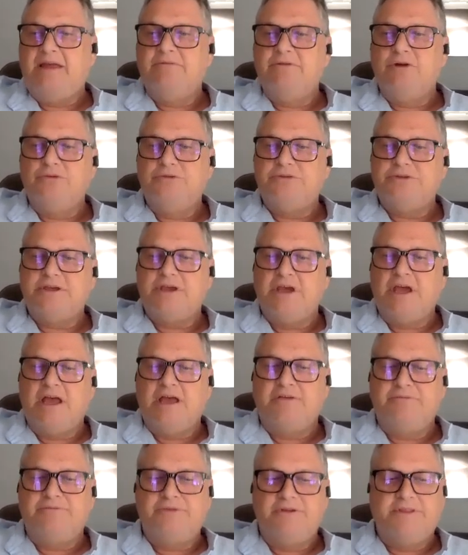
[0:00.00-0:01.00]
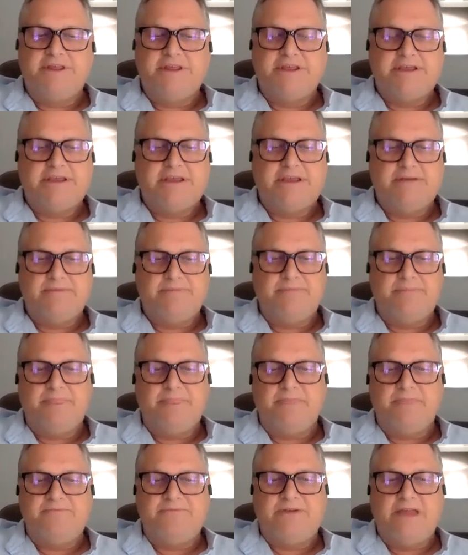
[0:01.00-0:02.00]
And I wrote for the
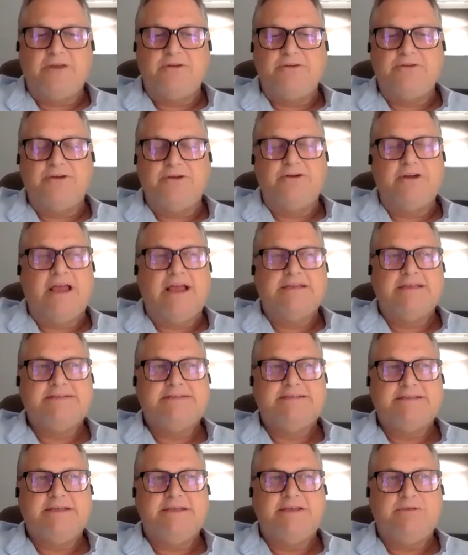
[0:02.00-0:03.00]
founder, at